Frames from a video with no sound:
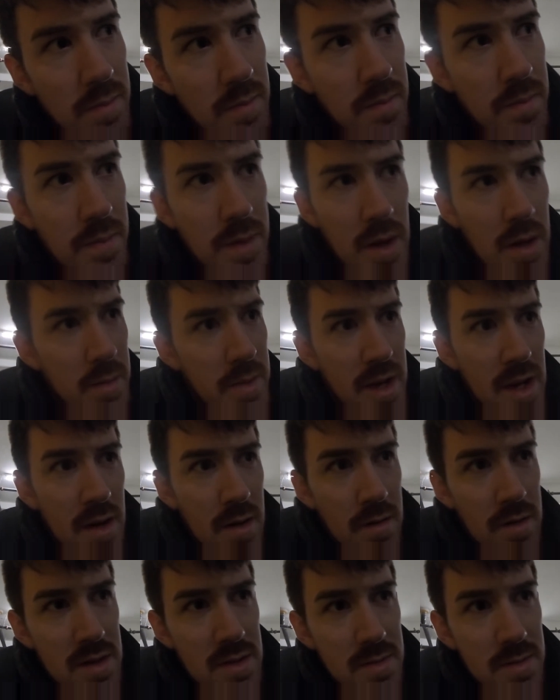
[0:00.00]
There'll be a
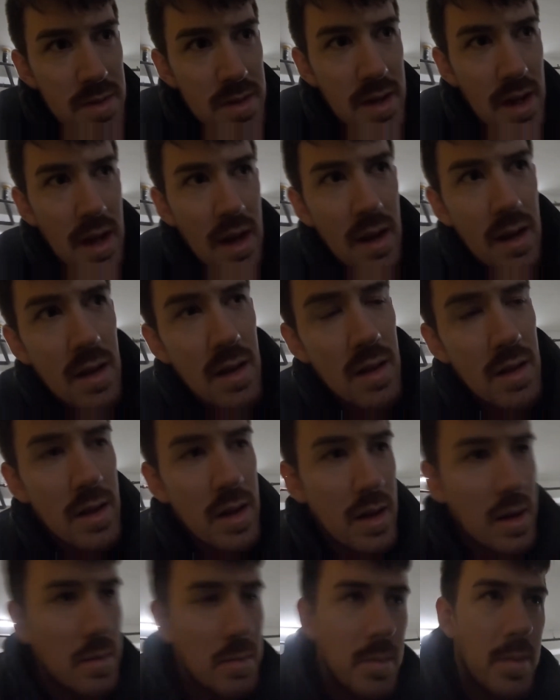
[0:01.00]
noticeable thing, like,
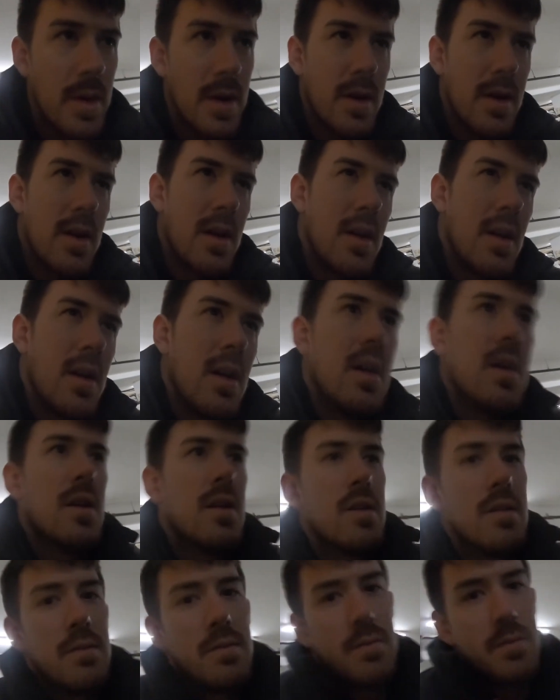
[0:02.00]
but
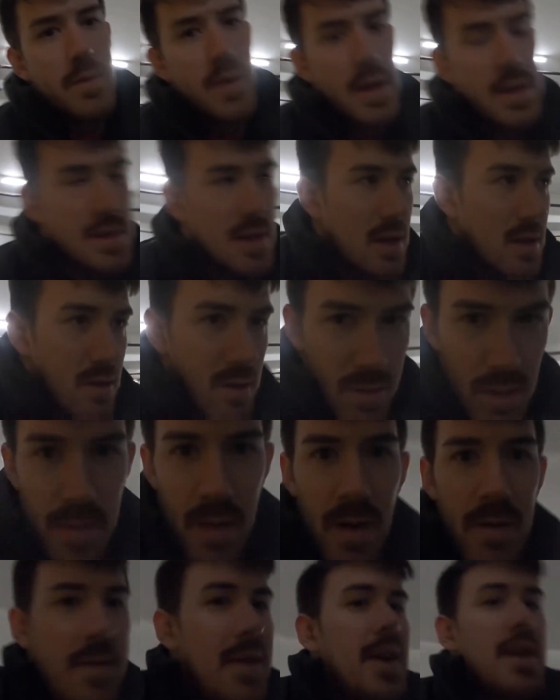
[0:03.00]
it's not going to be
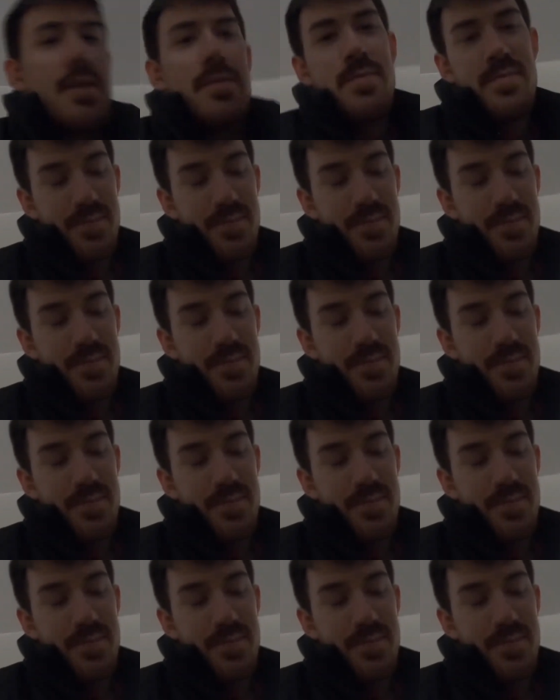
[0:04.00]
perfect.